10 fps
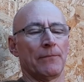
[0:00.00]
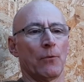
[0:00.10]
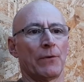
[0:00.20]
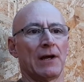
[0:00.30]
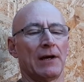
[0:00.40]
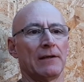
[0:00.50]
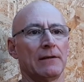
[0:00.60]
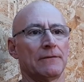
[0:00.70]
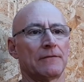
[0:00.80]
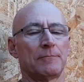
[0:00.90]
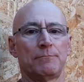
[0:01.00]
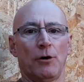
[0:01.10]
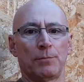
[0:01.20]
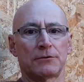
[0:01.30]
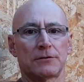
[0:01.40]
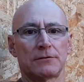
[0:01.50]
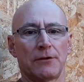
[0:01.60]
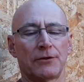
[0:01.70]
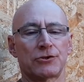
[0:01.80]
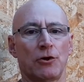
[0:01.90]
when I've popped to
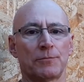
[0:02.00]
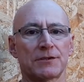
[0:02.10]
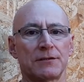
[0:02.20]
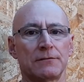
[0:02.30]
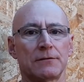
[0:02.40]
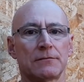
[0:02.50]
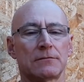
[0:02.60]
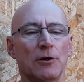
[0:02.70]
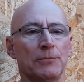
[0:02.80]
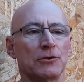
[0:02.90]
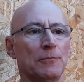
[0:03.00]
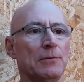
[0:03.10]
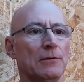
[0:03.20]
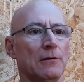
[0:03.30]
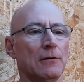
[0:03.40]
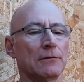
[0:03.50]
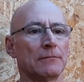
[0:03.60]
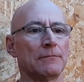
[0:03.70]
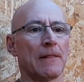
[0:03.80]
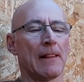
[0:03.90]
the shops and topped up on
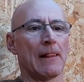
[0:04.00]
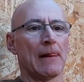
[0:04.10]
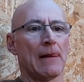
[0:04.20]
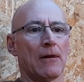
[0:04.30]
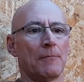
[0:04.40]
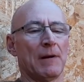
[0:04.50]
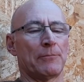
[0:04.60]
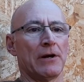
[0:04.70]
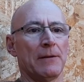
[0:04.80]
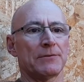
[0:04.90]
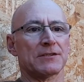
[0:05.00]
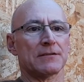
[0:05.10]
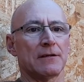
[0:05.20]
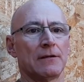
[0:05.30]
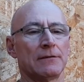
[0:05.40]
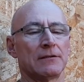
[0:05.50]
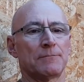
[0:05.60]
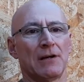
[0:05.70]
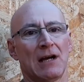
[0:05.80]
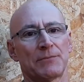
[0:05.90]
my preps and
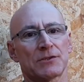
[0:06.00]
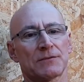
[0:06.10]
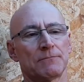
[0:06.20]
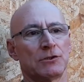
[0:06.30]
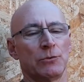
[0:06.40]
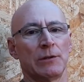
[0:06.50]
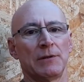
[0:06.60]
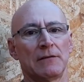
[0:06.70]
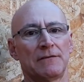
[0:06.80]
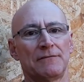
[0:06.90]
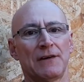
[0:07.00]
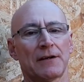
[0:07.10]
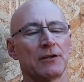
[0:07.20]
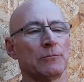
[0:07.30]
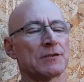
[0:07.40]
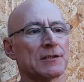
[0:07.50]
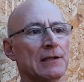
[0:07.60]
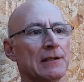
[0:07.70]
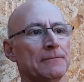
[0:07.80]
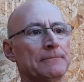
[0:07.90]
perhaps doing a bit of vacuum
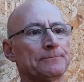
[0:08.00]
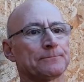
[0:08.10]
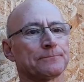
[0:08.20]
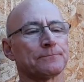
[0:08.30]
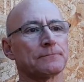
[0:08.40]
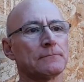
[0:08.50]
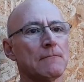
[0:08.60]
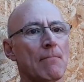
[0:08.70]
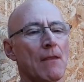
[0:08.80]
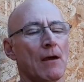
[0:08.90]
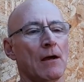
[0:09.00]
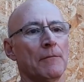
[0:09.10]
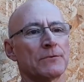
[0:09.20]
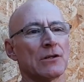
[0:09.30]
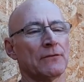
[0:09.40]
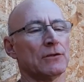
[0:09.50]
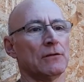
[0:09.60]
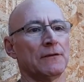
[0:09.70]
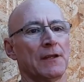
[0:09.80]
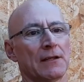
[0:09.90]
sealing. So I've
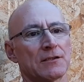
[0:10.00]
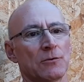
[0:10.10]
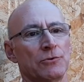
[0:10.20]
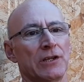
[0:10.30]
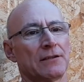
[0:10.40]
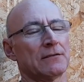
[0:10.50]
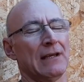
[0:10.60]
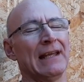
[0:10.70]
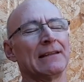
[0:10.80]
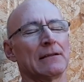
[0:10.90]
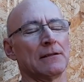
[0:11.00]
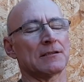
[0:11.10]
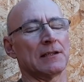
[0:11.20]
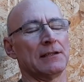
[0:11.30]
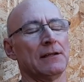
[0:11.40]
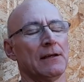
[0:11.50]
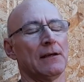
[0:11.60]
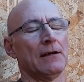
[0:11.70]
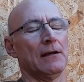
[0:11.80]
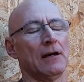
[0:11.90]
covered that subject endlessly.
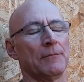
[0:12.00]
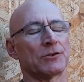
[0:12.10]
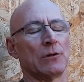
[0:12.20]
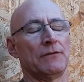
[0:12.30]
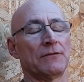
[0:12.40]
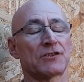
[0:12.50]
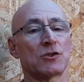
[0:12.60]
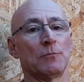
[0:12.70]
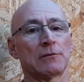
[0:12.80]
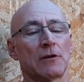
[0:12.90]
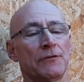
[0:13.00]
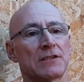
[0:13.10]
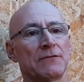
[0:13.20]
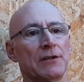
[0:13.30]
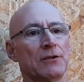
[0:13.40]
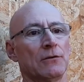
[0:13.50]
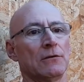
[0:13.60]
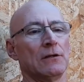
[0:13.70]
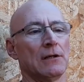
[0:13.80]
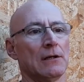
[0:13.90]
So if you've stumbled on this
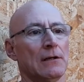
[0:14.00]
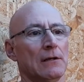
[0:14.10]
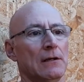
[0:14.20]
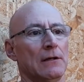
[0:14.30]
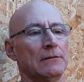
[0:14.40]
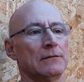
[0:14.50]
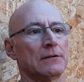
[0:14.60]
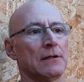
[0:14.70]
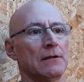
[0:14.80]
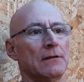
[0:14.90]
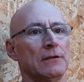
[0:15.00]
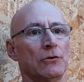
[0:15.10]
video and you're